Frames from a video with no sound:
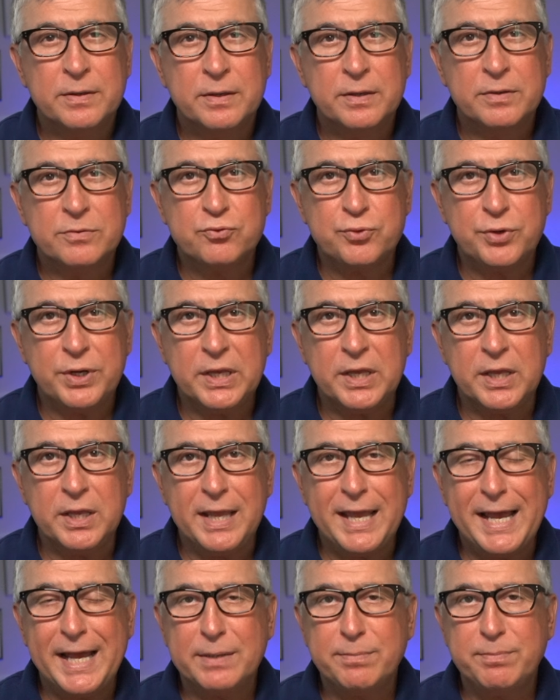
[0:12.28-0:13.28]
tricking
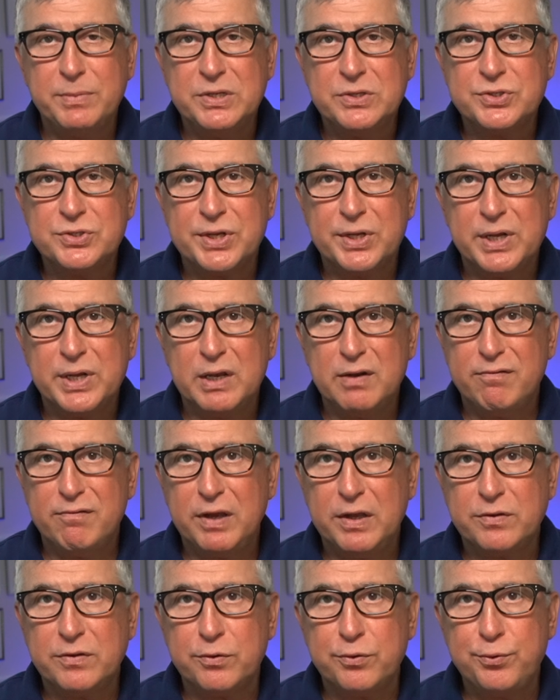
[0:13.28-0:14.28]
admins and
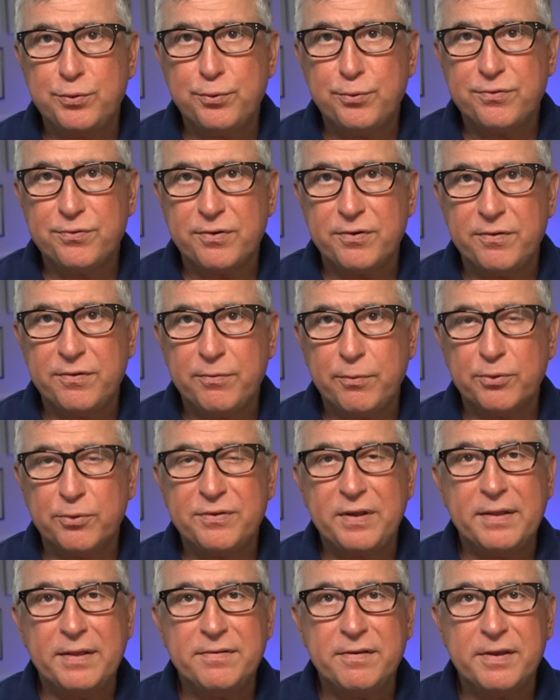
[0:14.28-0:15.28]
elevated users,
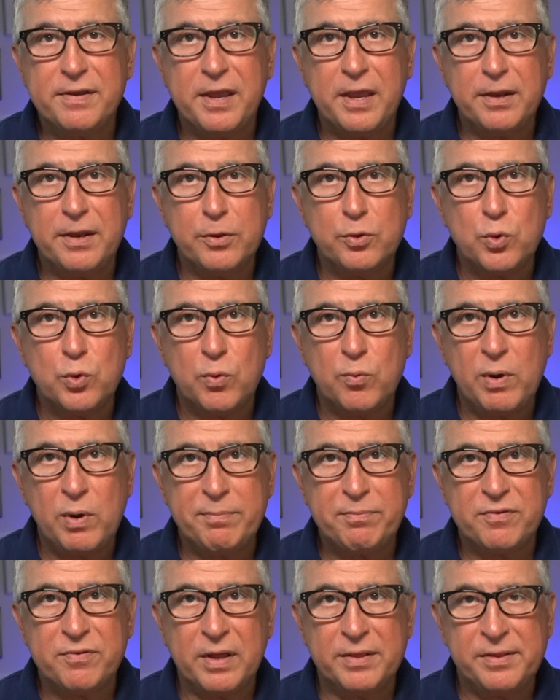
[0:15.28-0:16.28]
authenticating to a
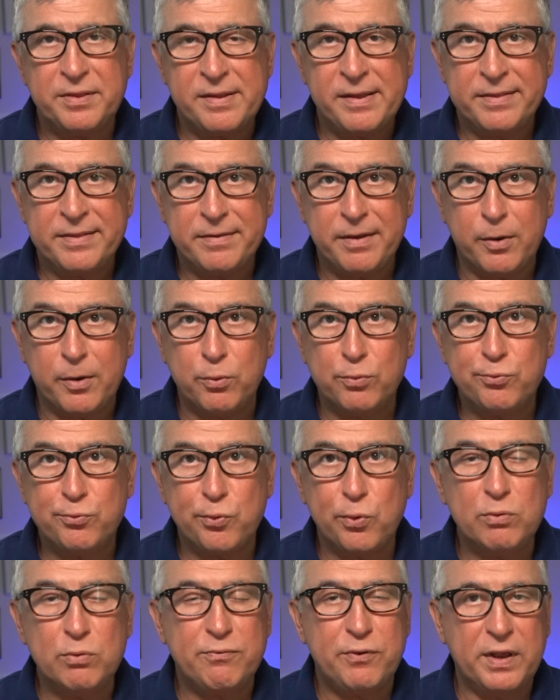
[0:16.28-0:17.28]
website that they
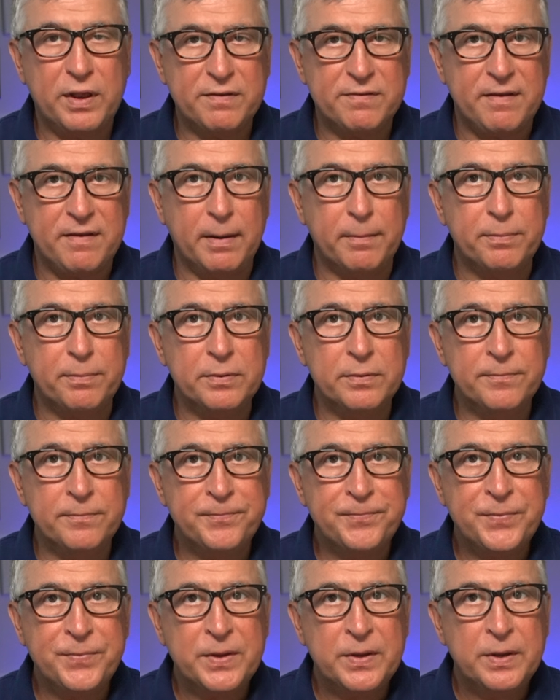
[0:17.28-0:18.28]
control, for example,
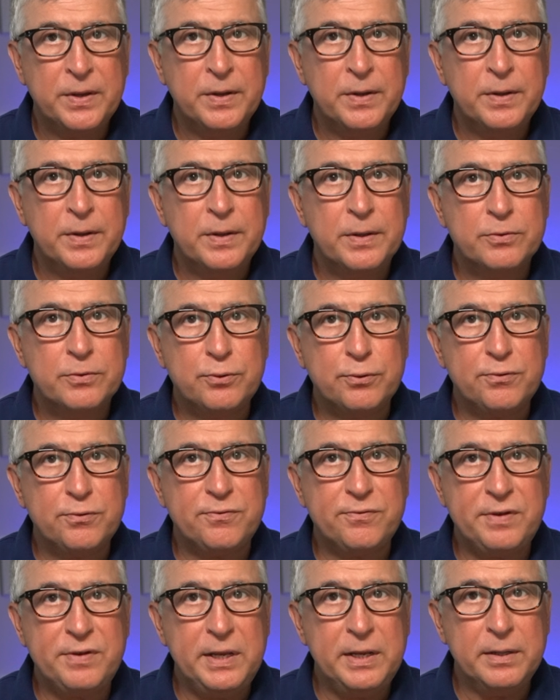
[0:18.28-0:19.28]
to
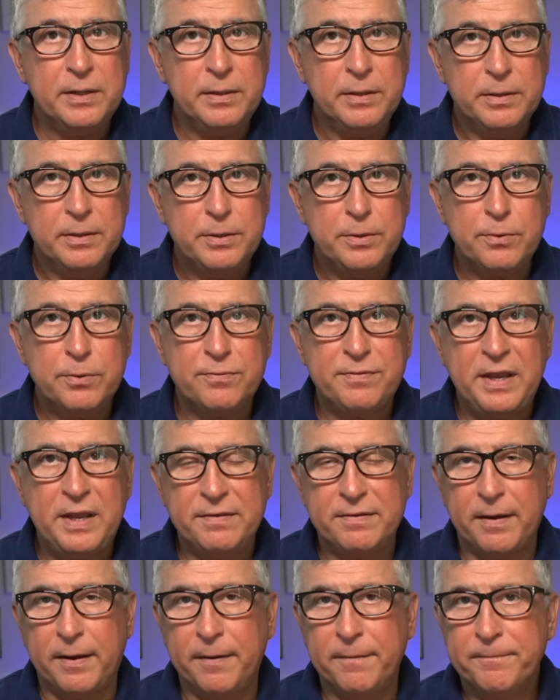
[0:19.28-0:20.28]
steal your
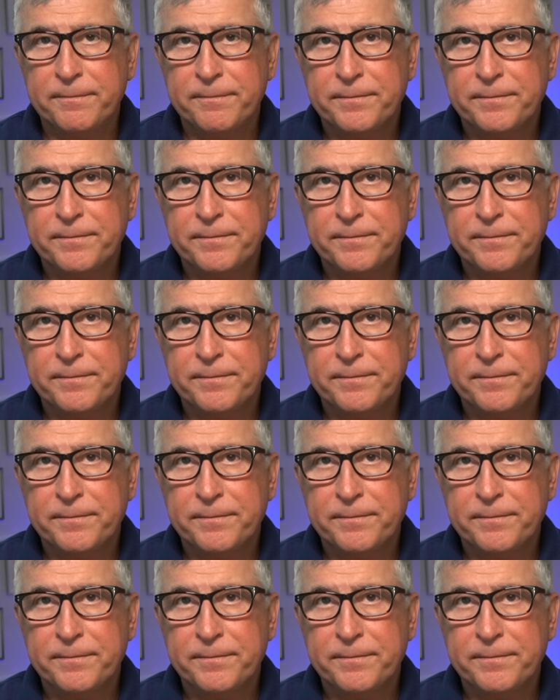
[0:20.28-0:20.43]
data.